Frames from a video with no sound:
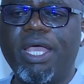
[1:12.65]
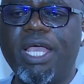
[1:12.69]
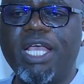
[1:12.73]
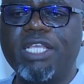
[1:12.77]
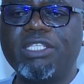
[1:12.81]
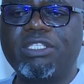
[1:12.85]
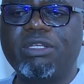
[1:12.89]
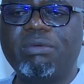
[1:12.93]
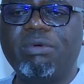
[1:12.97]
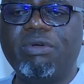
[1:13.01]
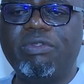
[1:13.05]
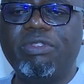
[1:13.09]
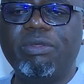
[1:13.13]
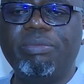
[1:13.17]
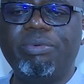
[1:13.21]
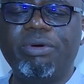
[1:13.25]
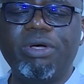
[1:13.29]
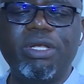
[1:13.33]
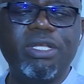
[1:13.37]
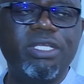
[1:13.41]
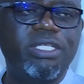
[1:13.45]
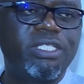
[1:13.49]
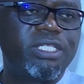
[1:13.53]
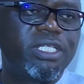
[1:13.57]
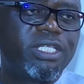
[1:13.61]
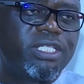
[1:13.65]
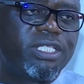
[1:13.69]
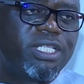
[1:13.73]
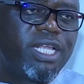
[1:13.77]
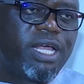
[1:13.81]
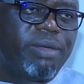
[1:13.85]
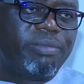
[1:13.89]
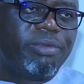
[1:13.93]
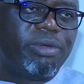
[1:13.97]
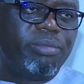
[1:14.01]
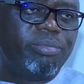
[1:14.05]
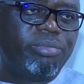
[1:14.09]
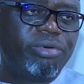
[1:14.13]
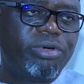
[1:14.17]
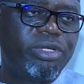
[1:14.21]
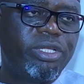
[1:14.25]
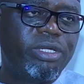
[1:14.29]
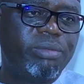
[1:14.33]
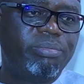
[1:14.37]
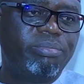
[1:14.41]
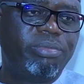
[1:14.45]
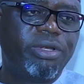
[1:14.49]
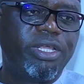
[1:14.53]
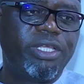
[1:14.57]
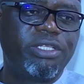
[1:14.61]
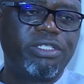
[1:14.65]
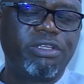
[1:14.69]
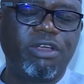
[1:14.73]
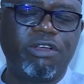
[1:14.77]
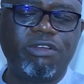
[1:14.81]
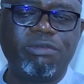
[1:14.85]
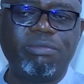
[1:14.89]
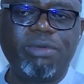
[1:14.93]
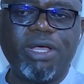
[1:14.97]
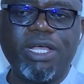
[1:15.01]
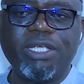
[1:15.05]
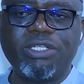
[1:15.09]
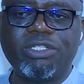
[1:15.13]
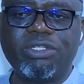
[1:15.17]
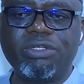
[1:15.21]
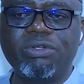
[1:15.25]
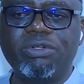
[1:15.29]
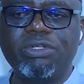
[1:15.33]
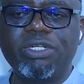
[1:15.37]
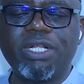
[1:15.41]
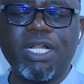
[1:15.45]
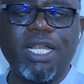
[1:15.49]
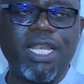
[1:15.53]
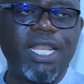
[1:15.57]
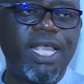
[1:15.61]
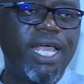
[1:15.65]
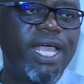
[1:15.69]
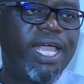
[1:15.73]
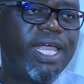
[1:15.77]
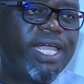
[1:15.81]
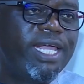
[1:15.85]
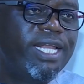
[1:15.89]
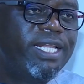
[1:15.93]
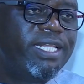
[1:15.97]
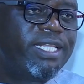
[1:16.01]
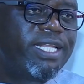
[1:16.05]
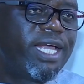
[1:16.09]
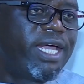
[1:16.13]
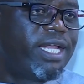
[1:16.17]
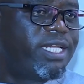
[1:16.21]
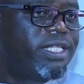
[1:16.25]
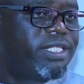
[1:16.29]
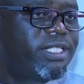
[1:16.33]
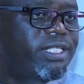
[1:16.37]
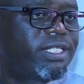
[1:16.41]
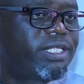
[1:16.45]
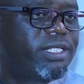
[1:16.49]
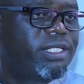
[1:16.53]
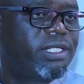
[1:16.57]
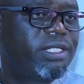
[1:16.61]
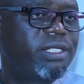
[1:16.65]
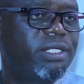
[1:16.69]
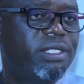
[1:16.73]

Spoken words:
and some of the policies that have been put in place, government has shown clear intent.